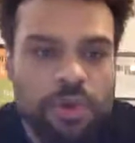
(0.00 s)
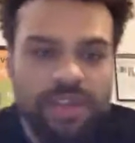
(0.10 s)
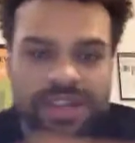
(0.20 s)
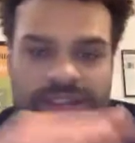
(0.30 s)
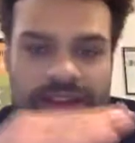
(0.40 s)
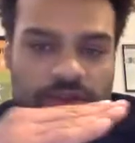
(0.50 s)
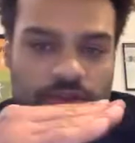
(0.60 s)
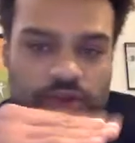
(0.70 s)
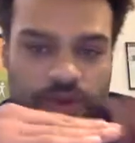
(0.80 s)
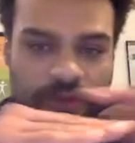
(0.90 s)
that down
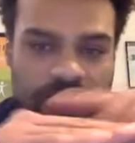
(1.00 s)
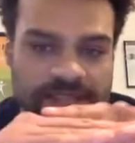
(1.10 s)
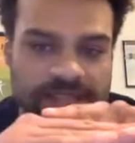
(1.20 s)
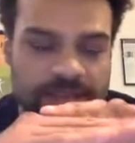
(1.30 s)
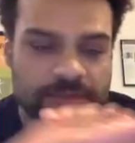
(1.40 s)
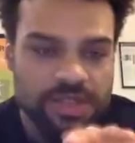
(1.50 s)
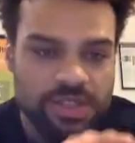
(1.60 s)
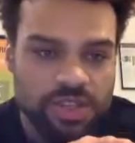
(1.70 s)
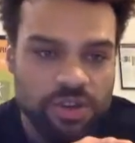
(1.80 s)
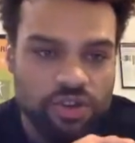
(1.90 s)
towards your fingertips.
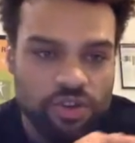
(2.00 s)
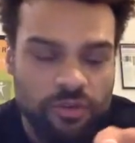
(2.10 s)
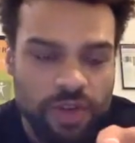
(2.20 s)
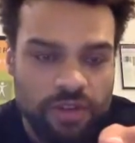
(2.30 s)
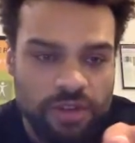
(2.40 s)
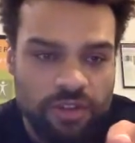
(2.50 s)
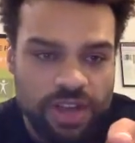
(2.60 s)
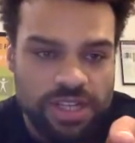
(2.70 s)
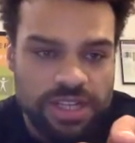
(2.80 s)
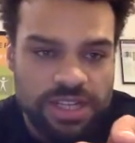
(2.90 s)
So very
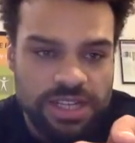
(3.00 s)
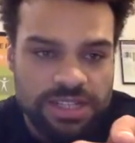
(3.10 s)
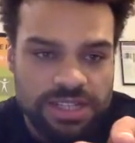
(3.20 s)
gradually,